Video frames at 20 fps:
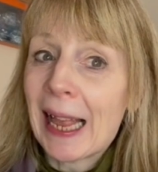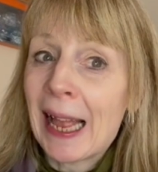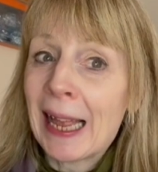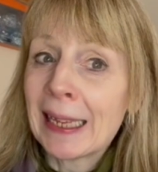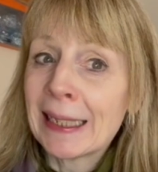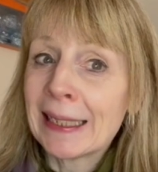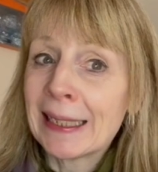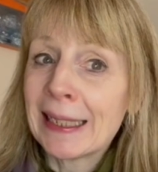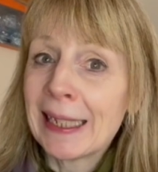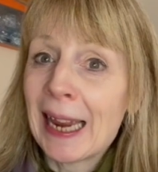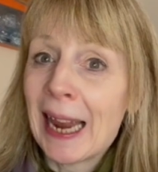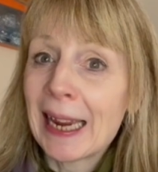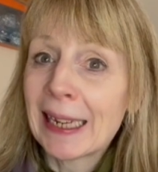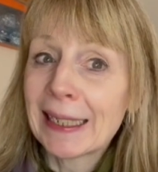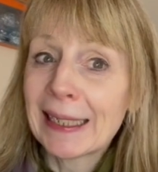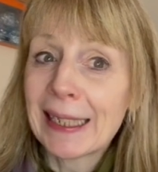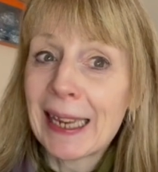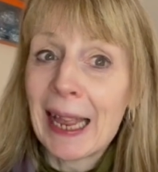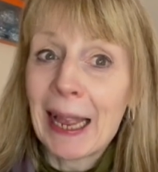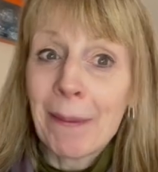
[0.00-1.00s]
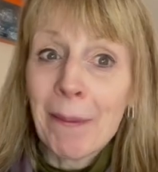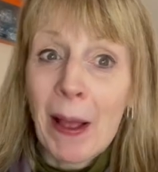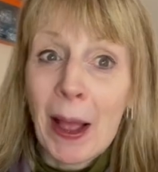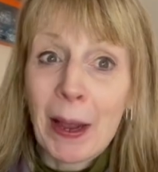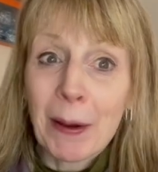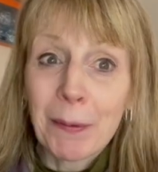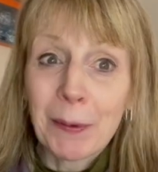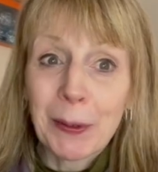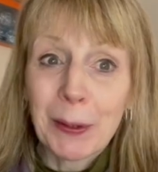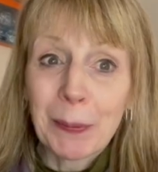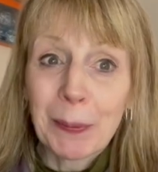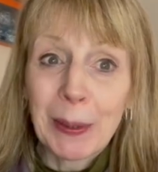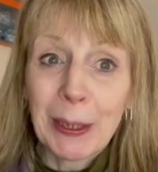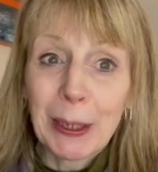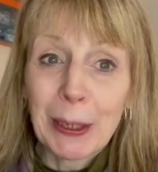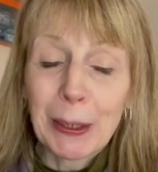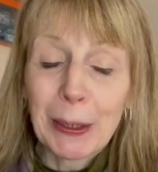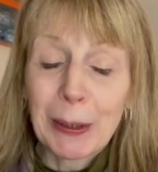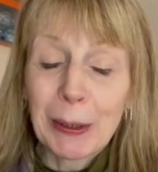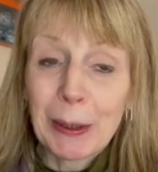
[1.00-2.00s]
And yes, I will
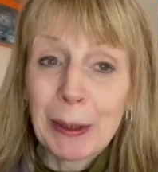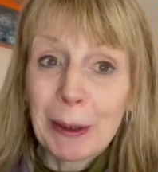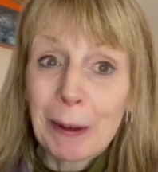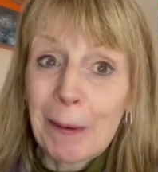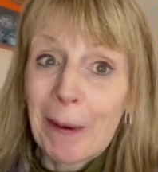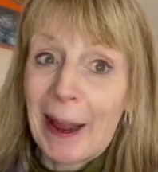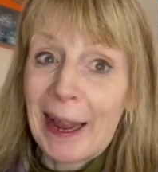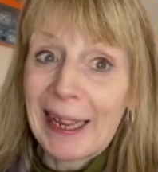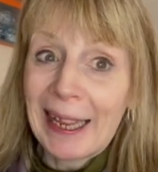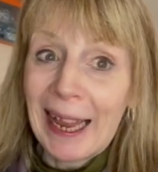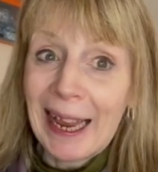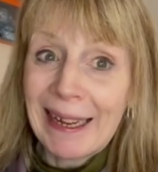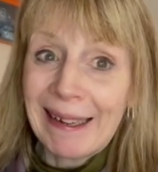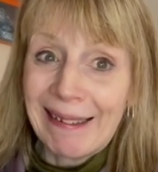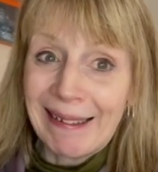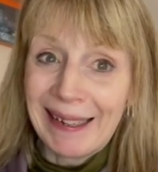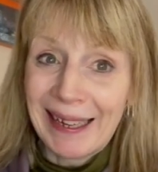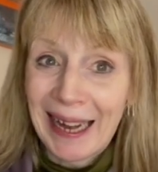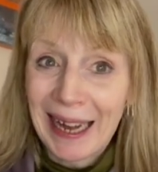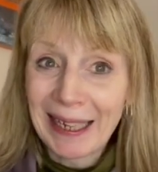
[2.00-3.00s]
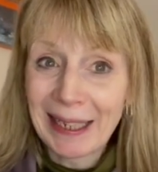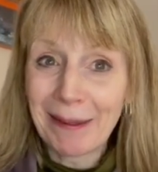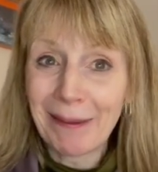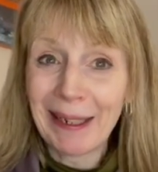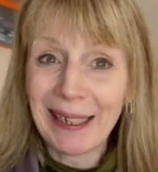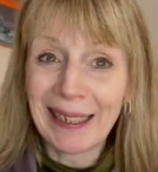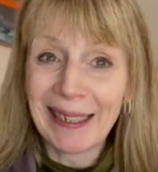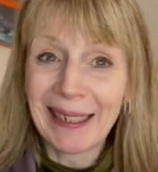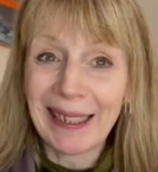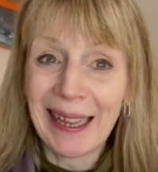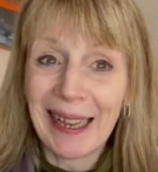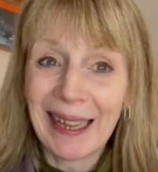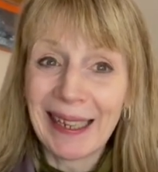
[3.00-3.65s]
speak to you again next week.